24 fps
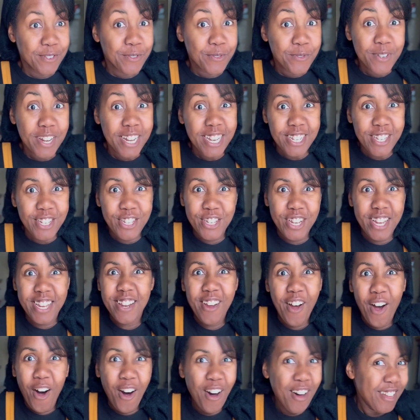rich
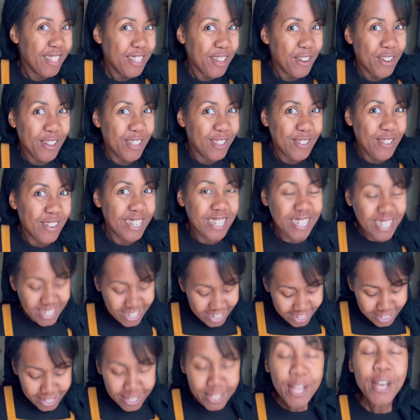in all those rich
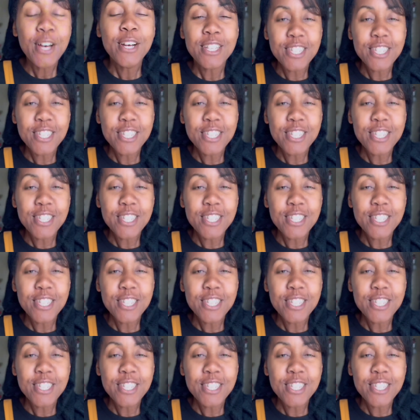things.